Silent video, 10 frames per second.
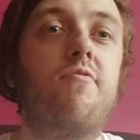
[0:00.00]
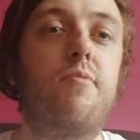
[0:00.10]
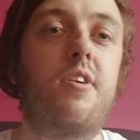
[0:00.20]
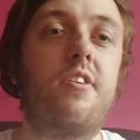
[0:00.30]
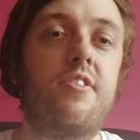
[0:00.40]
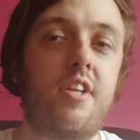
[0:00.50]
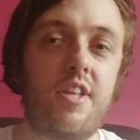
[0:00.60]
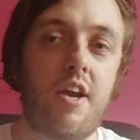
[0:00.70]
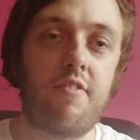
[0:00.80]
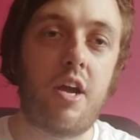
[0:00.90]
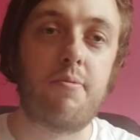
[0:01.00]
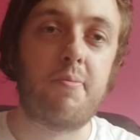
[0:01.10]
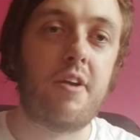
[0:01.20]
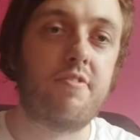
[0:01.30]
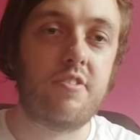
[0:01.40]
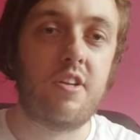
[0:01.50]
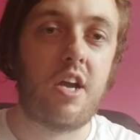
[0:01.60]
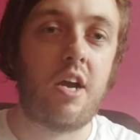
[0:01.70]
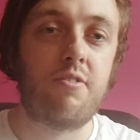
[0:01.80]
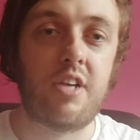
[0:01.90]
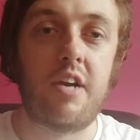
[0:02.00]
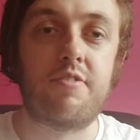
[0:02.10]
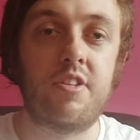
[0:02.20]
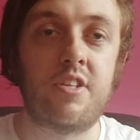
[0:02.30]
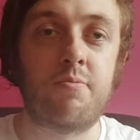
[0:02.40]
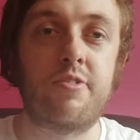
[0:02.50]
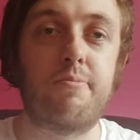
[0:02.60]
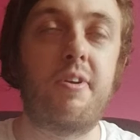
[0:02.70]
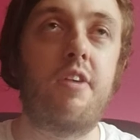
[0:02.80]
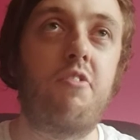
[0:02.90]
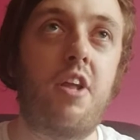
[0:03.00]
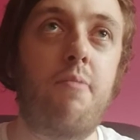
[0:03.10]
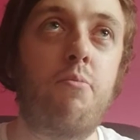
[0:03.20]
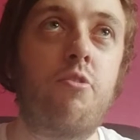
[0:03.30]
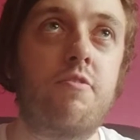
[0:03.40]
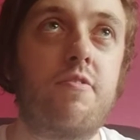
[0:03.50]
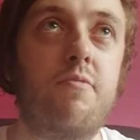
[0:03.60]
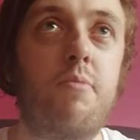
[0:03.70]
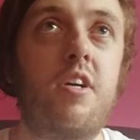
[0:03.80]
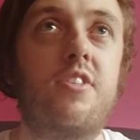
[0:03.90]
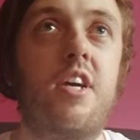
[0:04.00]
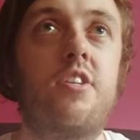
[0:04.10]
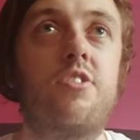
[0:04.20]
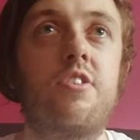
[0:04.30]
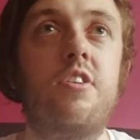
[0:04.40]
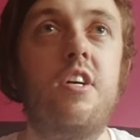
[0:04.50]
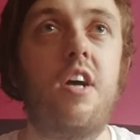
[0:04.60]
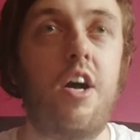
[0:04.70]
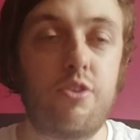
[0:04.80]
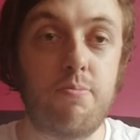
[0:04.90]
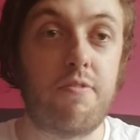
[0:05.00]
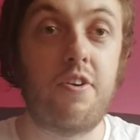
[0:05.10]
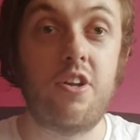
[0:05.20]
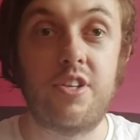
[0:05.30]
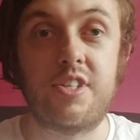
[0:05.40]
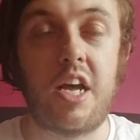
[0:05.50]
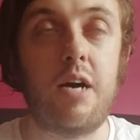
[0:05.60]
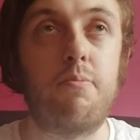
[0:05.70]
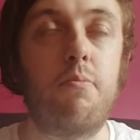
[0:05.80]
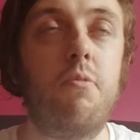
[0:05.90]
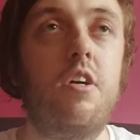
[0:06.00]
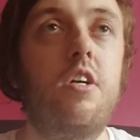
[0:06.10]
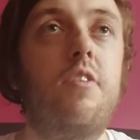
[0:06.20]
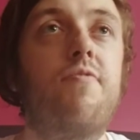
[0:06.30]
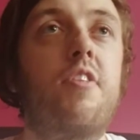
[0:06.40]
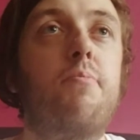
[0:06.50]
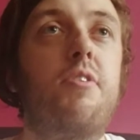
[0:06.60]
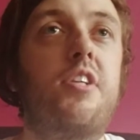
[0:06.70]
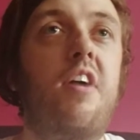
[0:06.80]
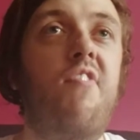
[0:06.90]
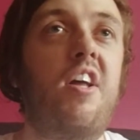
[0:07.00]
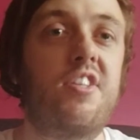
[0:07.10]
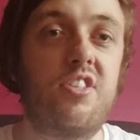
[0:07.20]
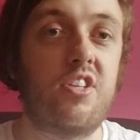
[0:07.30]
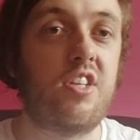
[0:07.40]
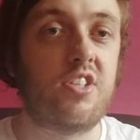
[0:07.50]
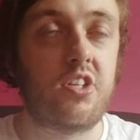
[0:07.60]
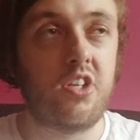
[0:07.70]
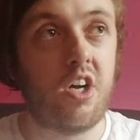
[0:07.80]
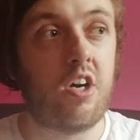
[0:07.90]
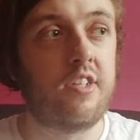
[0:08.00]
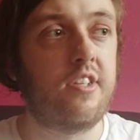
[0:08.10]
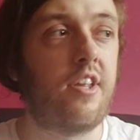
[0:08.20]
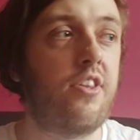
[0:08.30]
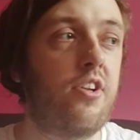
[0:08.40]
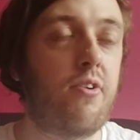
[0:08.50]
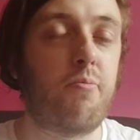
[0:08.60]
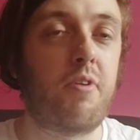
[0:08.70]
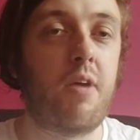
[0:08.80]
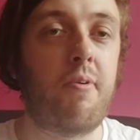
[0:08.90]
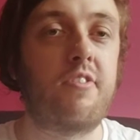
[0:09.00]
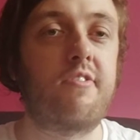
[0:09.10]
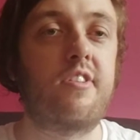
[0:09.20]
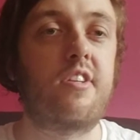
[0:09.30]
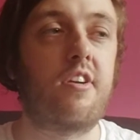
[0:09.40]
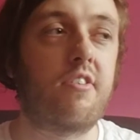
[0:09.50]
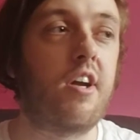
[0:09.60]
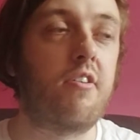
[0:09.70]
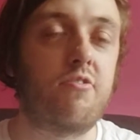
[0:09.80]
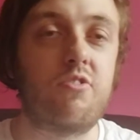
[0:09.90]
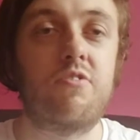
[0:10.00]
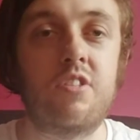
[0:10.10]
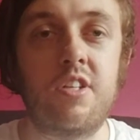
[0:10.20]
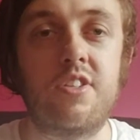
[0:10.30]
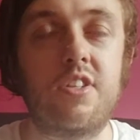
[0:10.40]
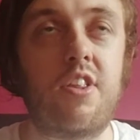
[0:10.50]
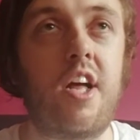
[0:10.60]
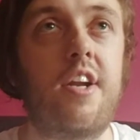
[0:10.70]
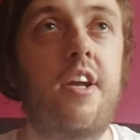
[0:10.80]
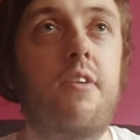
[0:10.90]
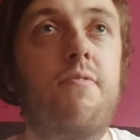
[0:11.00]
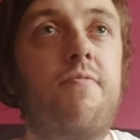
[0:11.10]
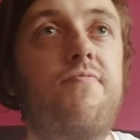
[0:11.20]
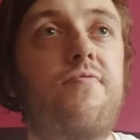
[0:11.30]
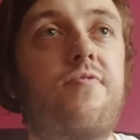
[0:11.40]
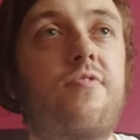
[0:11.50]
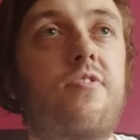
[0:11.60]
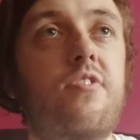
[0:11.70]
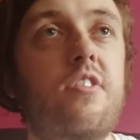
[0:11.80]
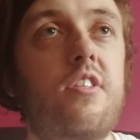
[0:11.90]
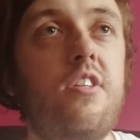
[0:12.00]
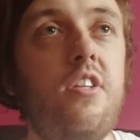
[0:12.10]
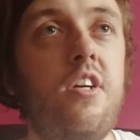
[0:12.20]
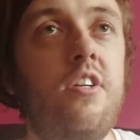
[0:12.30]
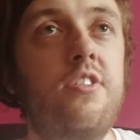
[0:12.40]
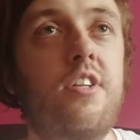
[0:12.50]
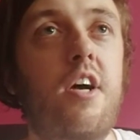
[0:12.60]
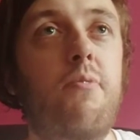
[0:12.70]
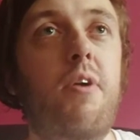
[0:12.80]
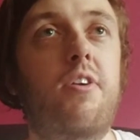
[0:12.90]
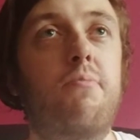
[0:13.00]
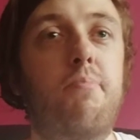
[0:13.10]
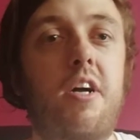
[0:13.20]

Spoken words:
because they have an album out after this one, so I've been giving that more of my attention. I do prefer this album, but I listened to this a lot, and then the new album came out, so I was just like, okay, I'll just listen to that now. And when I come